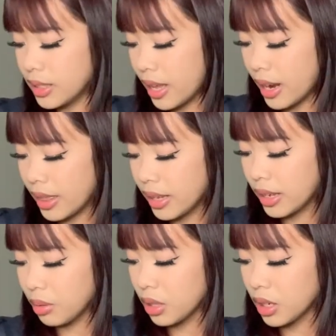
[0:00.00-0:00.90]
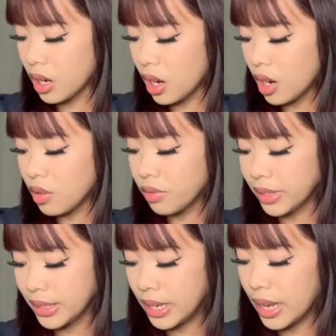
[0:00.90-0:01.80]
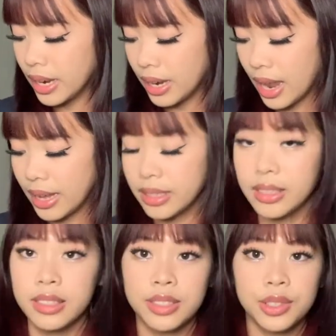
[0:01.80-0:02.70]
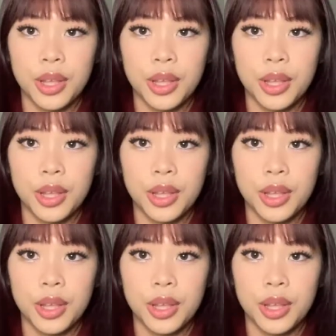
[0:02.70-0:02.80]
and I think it would look really nice.